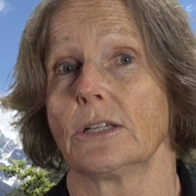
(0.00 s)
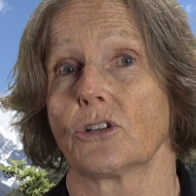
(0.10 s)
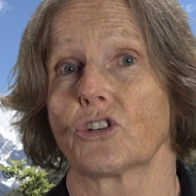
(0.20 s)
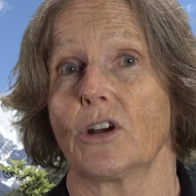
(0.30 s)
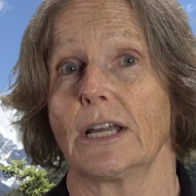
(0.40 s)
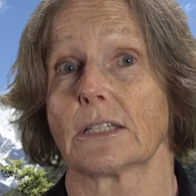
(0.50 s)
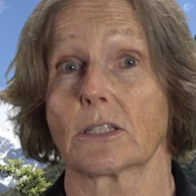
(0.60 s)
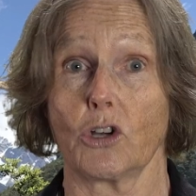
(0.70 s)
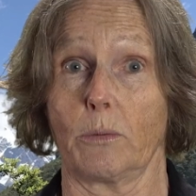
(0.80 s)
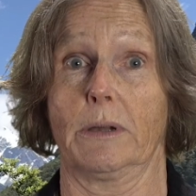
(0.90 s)
to try and
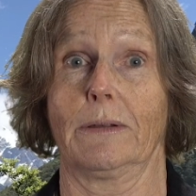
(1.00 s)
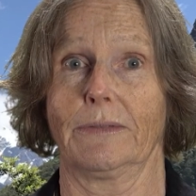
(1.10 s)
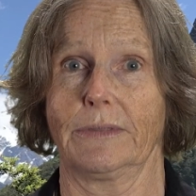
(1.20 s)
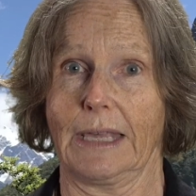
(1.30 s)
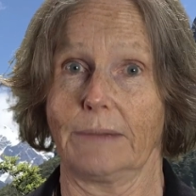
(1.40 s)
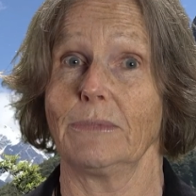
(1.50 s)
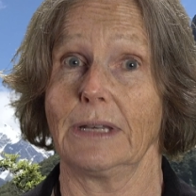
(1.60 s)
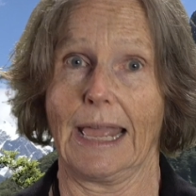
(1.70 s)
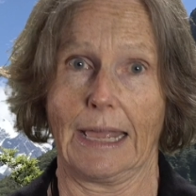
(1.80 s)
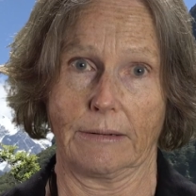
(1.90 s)
stop the
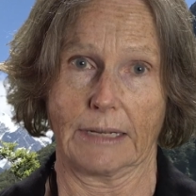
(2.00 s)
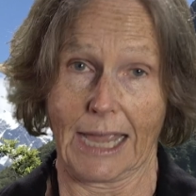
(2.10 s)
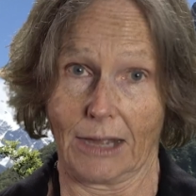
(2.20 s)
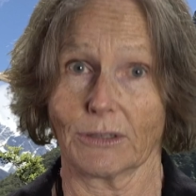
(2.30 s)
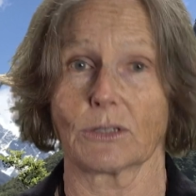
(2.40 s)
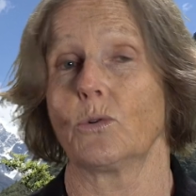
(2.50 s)
counts